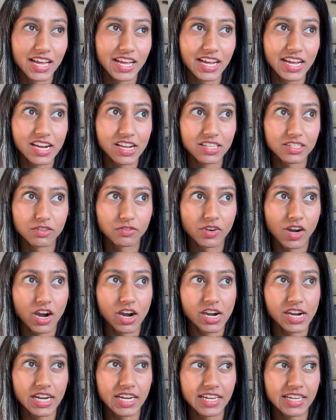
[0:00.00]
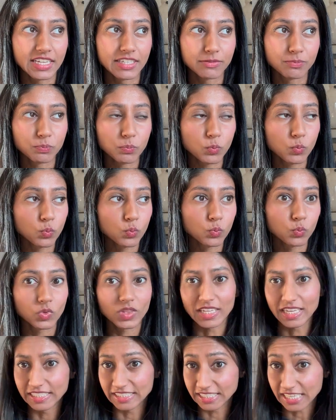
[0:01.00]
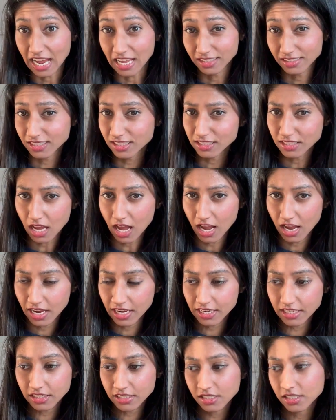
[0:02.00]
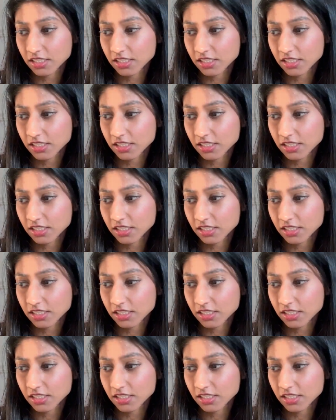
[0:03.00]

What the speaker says: is a very intense sign.